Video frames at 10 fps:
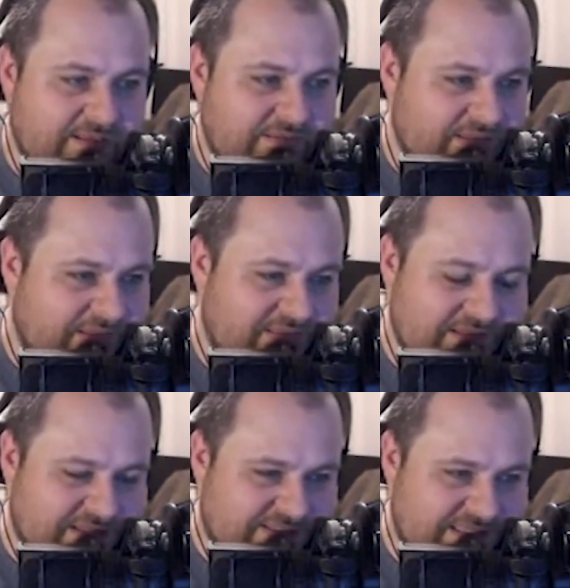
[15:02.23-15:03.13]

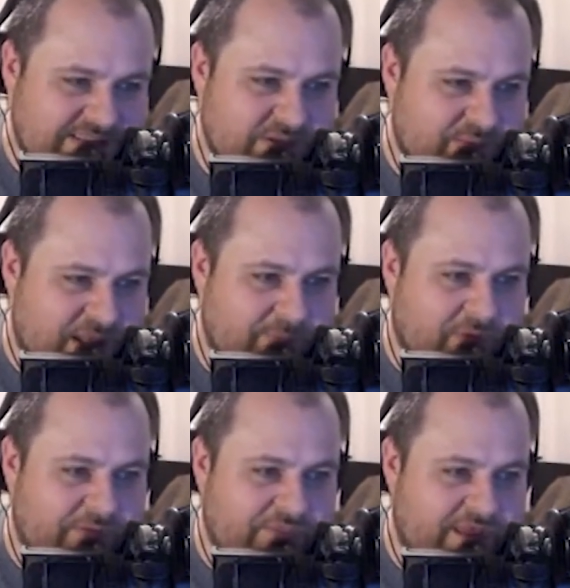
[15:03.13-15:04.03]
because these are the
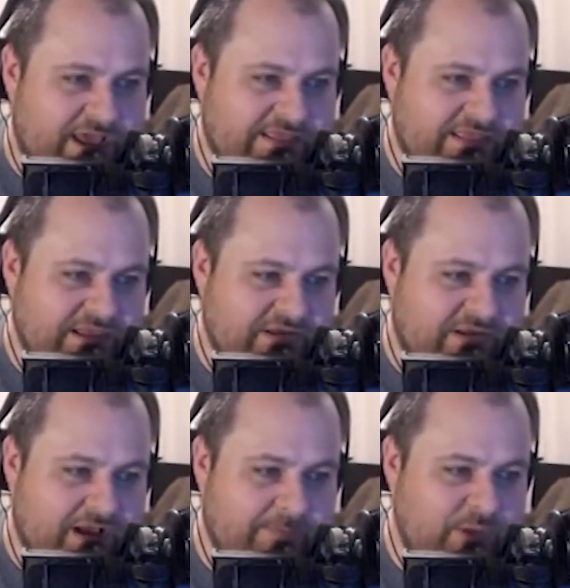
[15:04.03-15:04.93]
people that I think
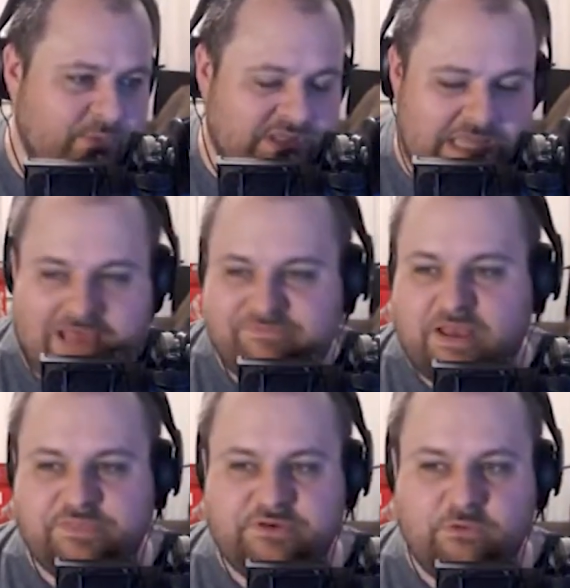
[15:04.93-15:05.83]
Konami would laugh
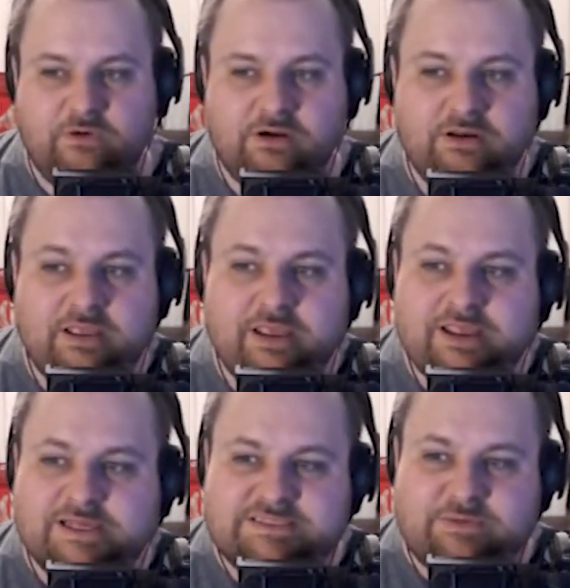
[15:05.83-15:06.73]
out the door,
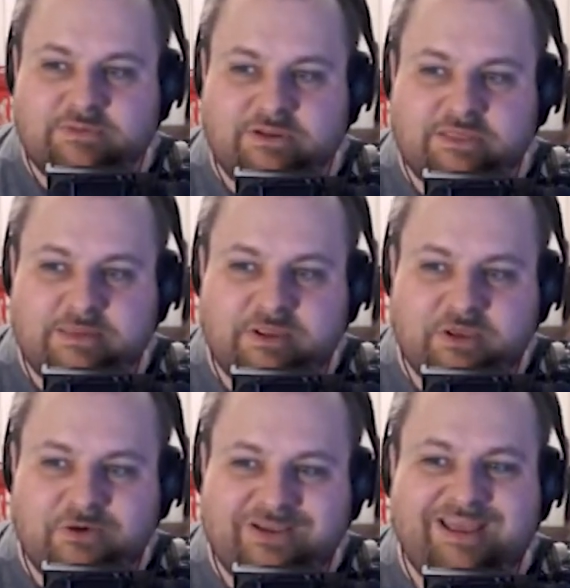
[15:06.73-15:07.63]
because they would look at them and
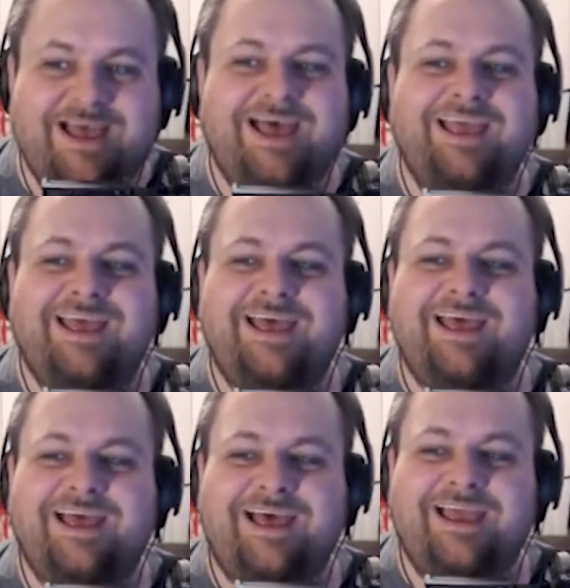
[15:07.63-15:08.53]
go, ha ha
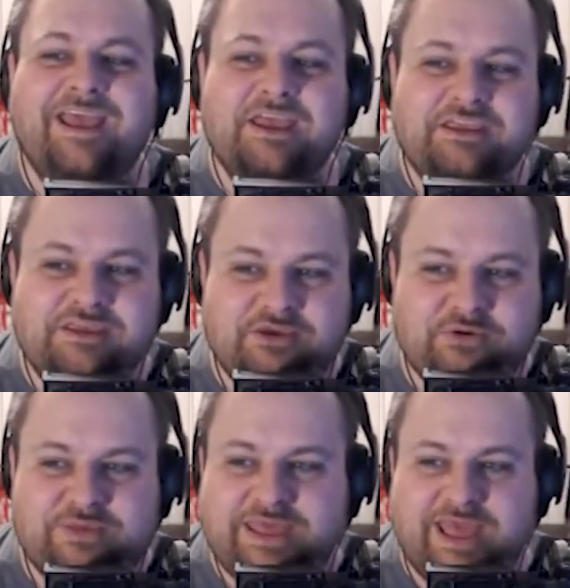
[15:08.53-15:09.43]
ha, you
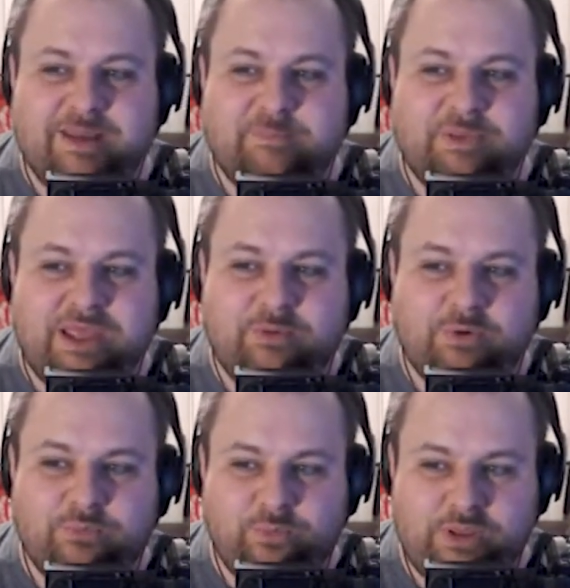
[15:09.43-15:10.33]
can't pay
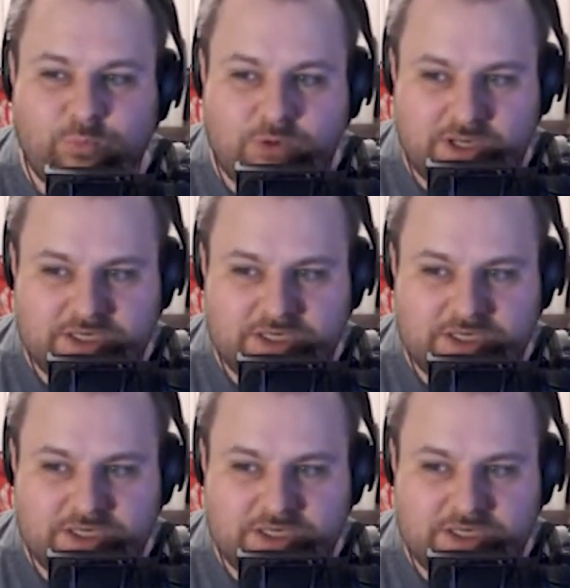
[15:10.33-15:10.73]
what we want.